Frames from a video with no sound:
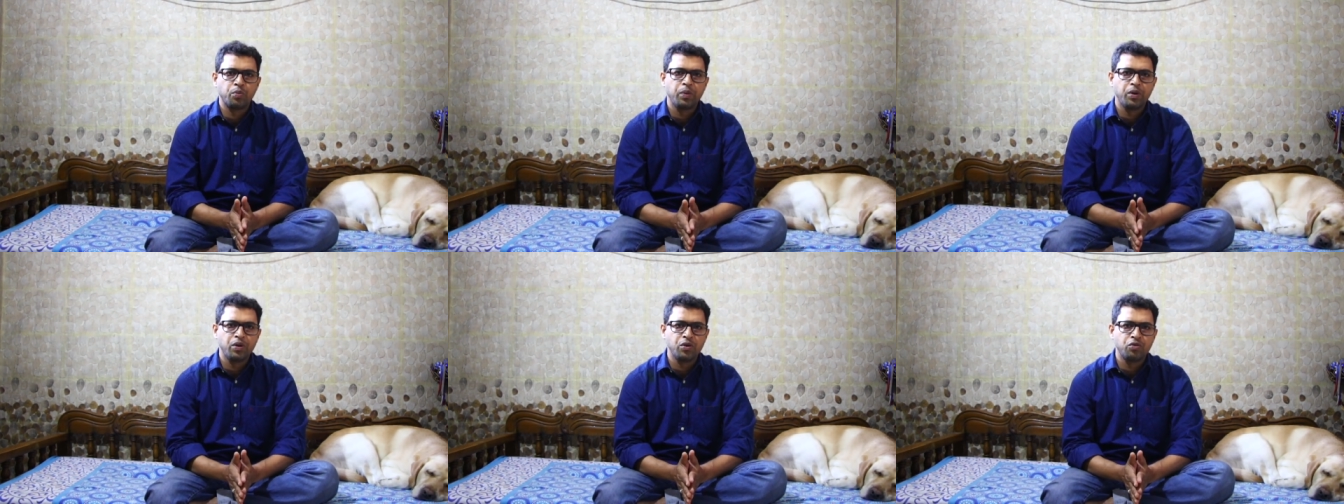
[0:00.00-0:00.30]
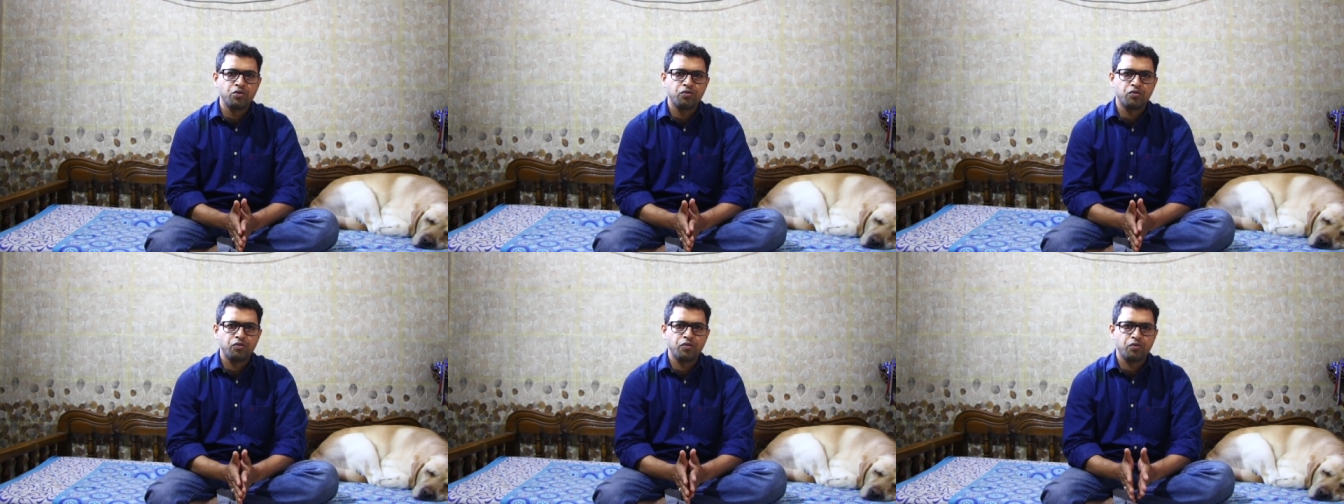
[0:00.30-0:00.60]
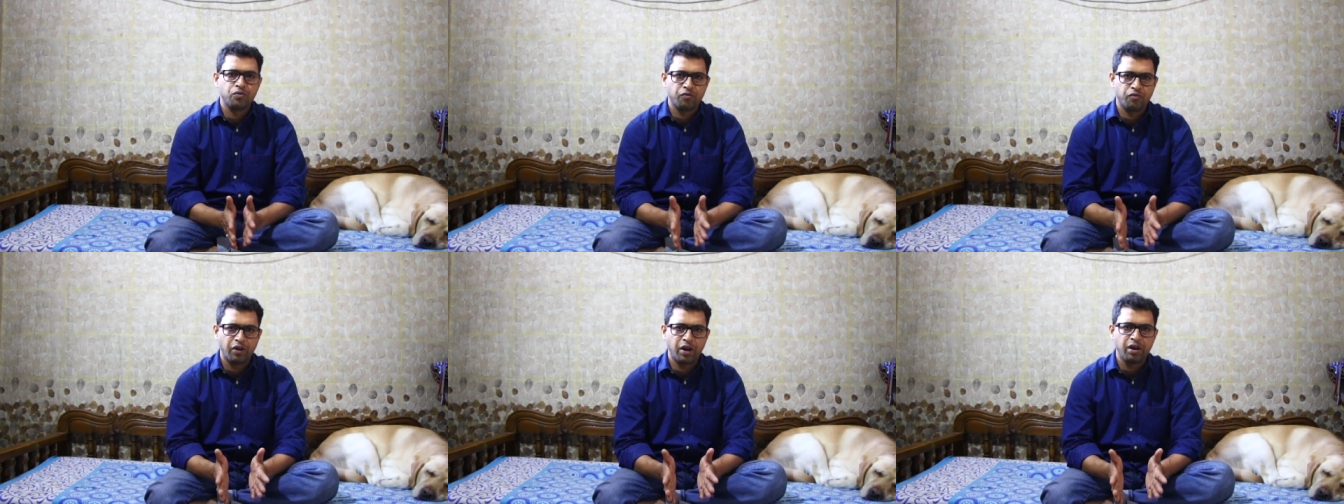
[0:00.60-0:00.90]
be used
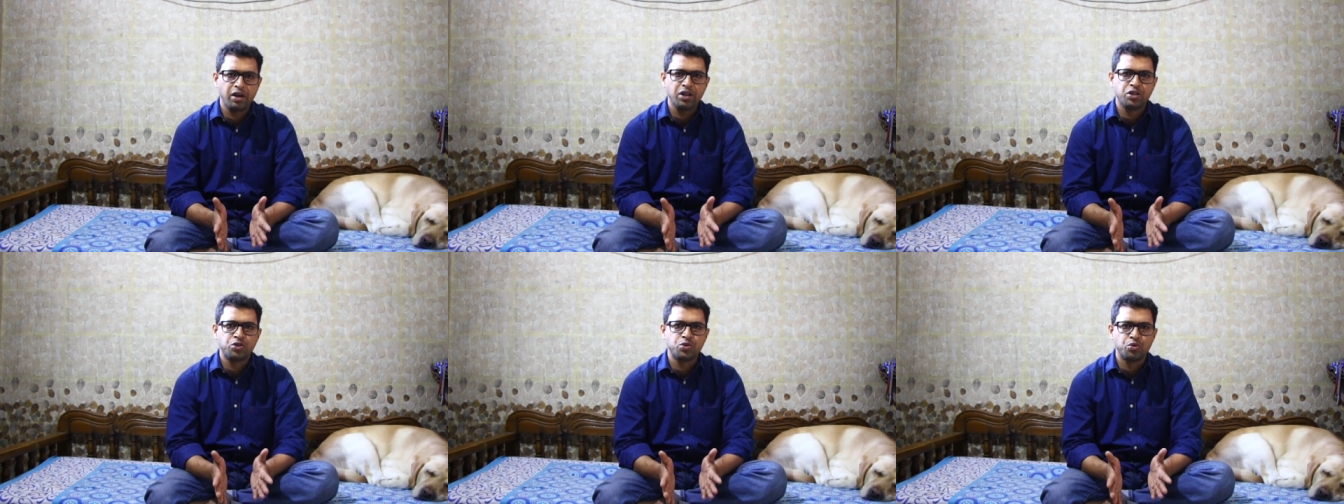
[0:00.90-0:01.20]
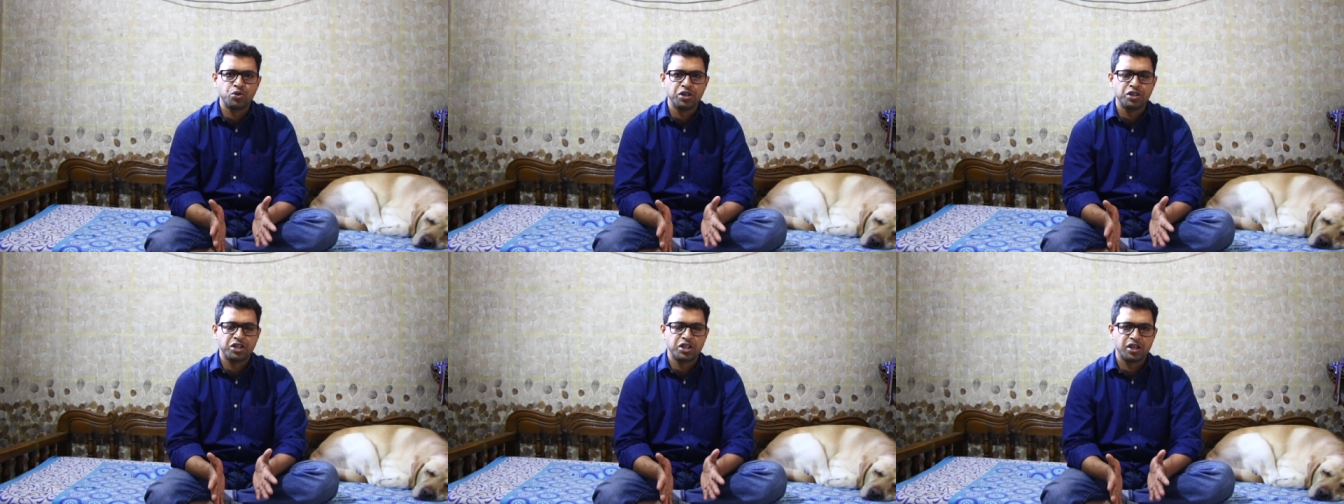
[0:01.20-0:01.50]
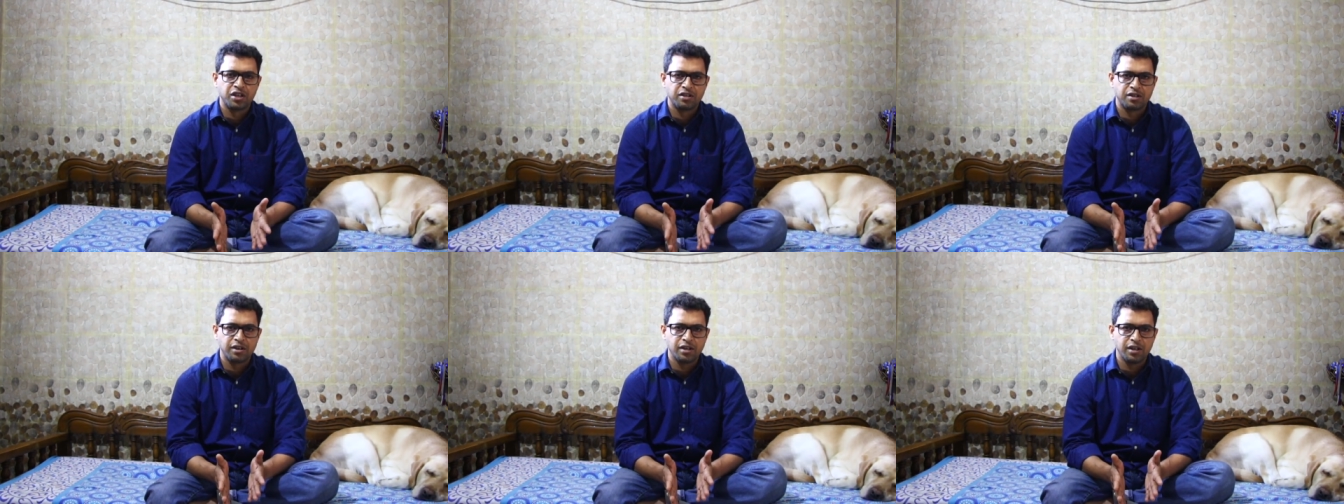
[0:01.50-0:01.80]
very
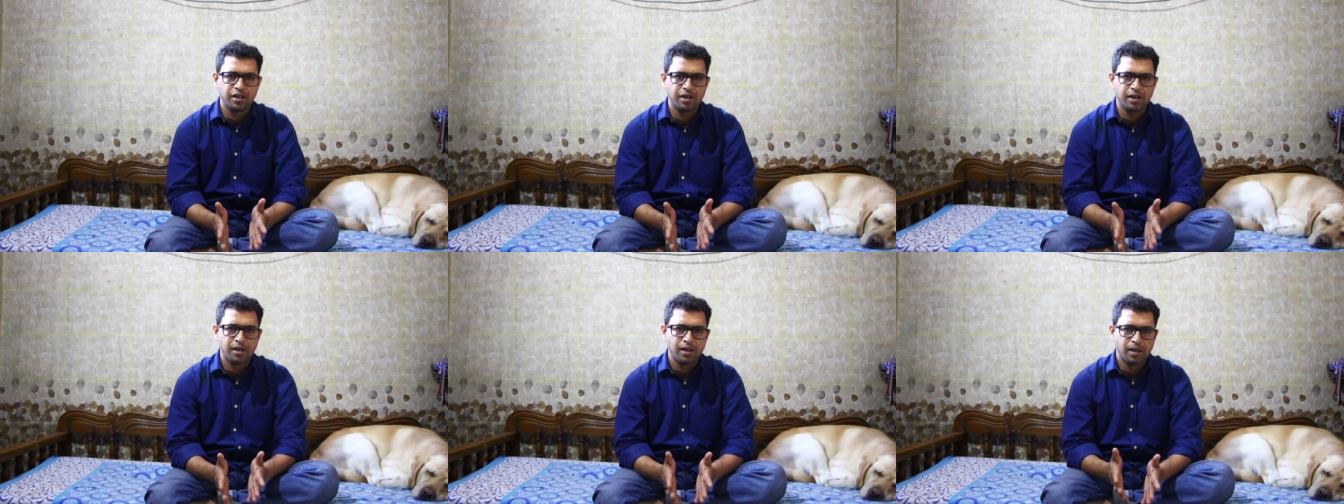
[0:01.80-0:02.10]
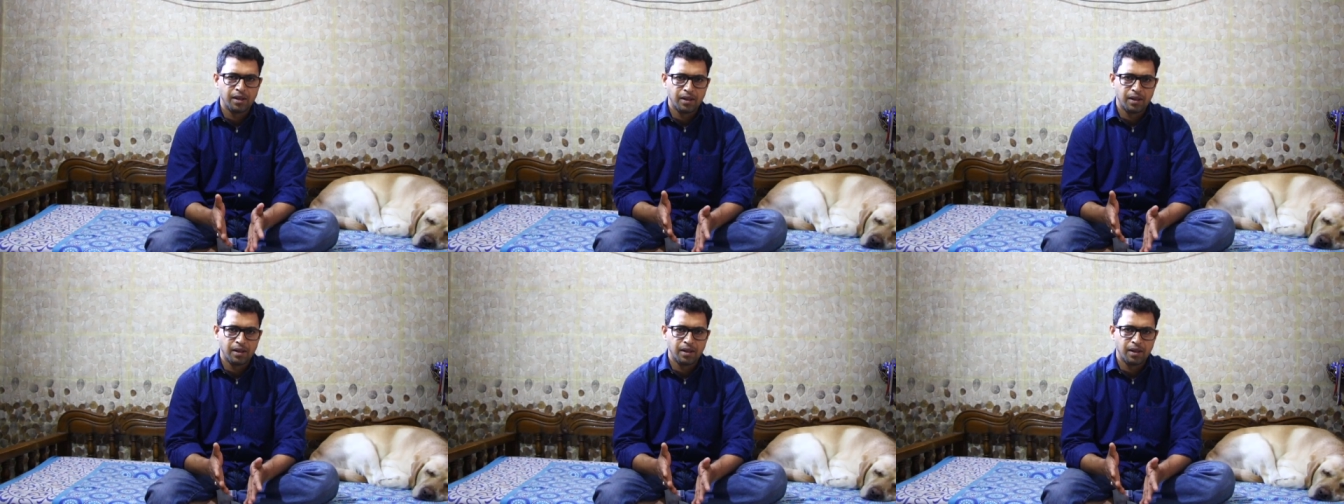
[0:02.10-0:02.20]
judiciously.